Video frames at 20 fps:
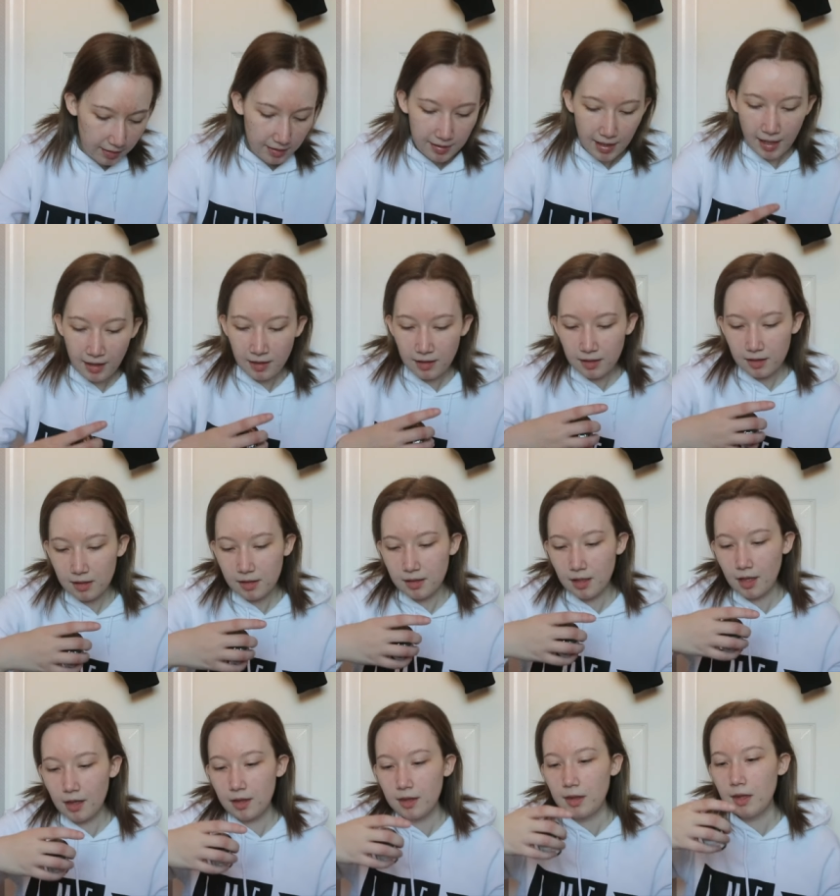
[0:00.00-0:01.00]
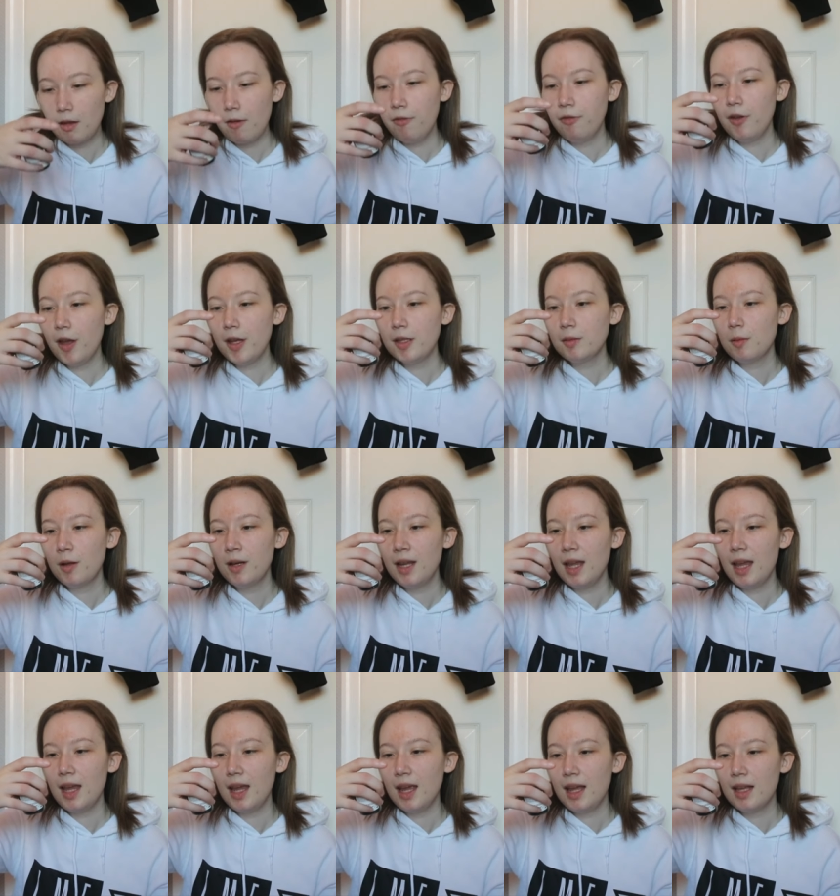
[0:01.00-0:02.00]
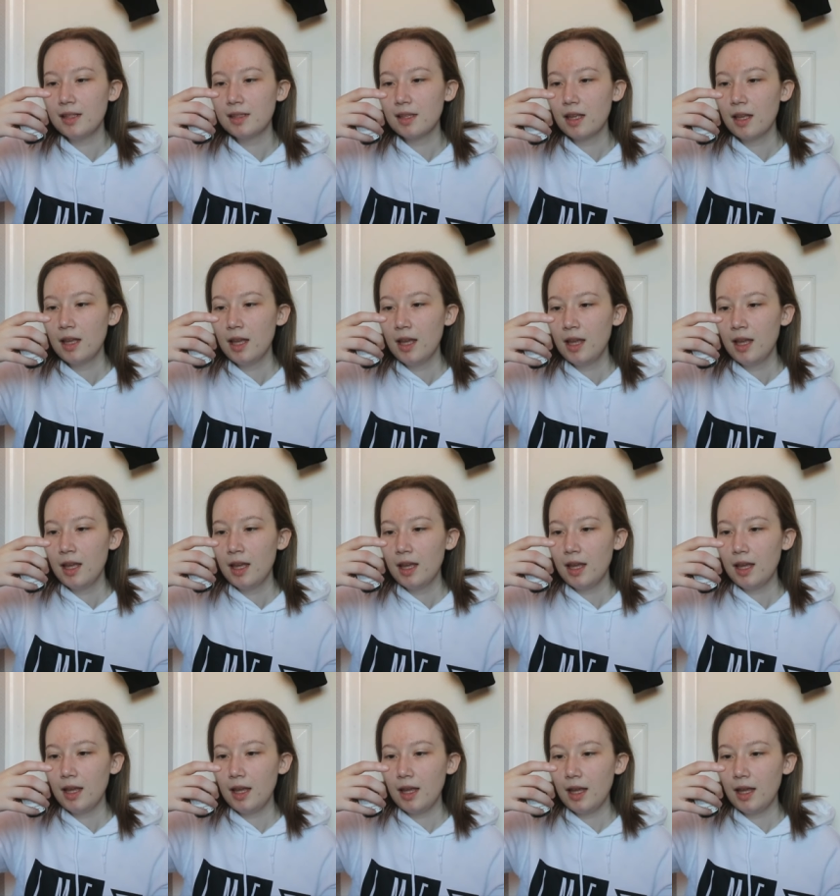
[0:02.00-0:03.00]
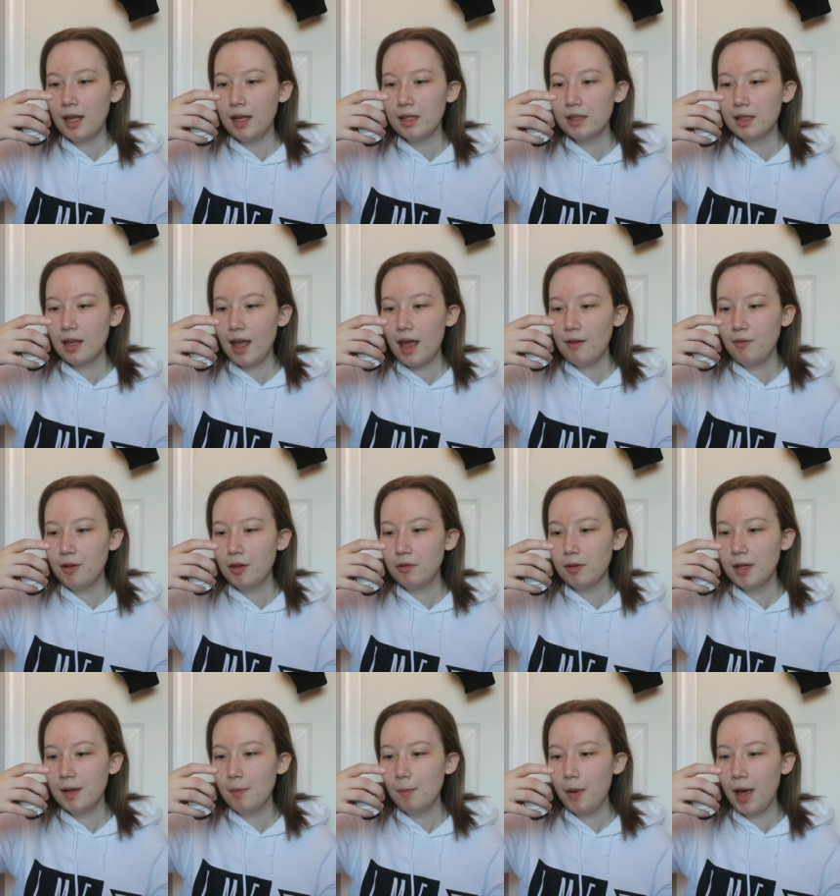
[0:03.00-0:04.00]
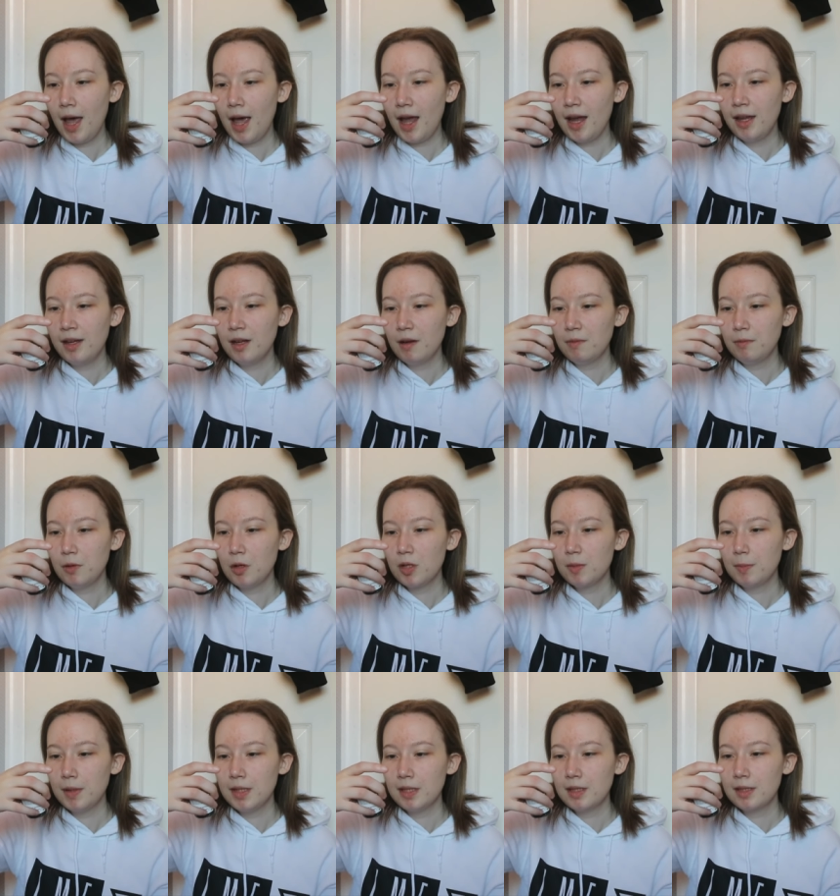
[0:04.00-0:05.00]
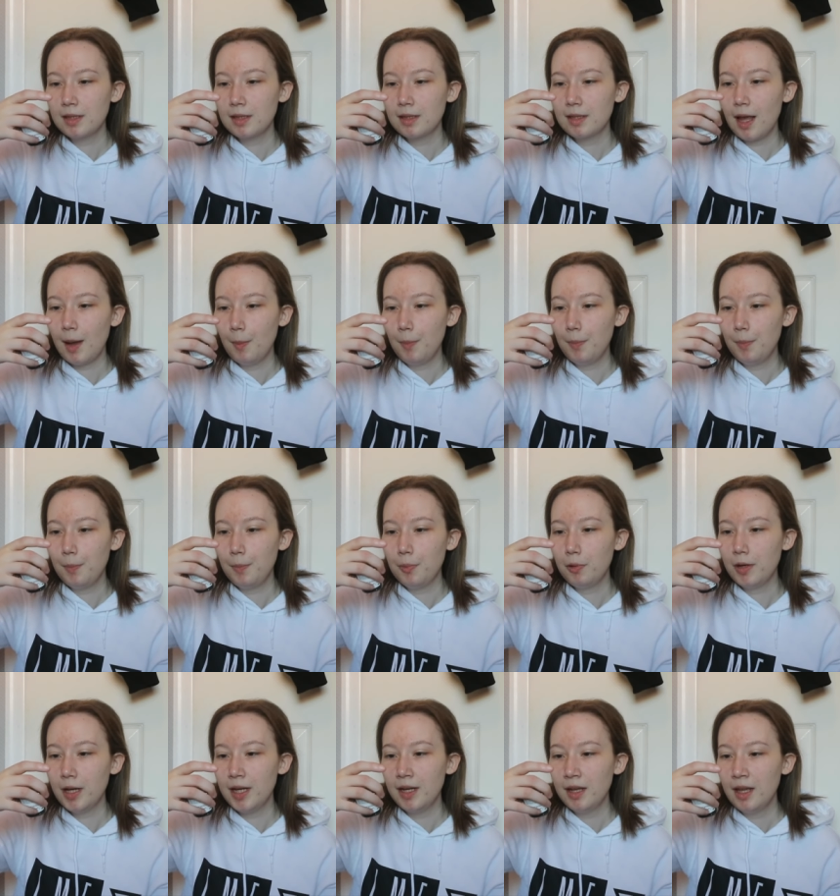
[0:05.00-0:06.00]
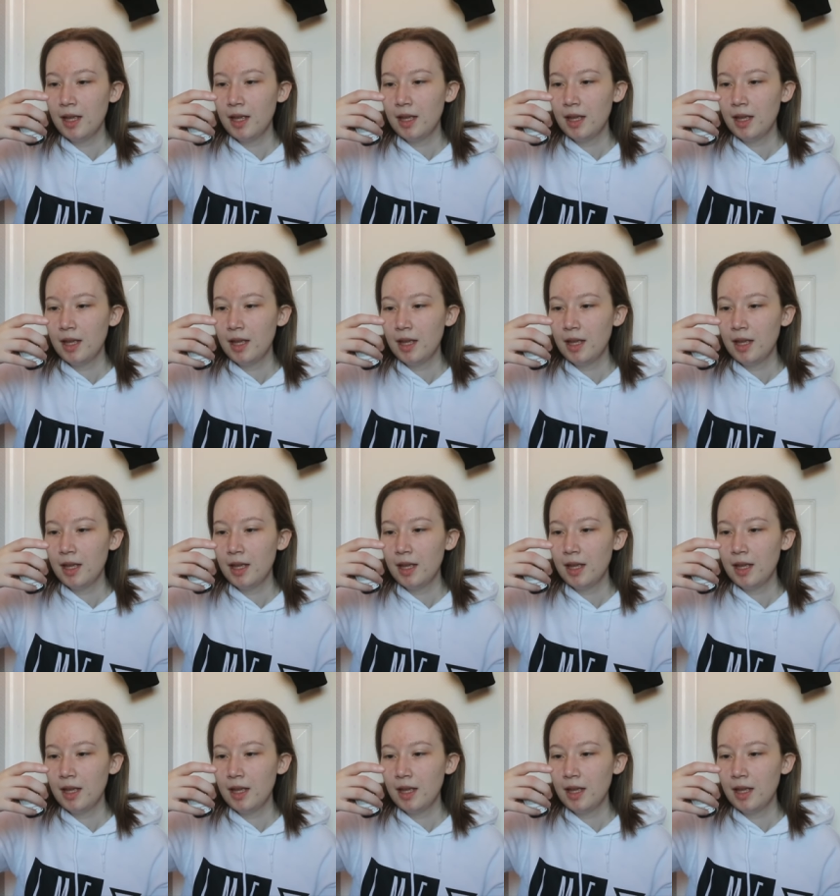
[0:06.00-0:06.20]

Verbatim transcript: scents. The first one is, it's evergreen pine and rosemary sapling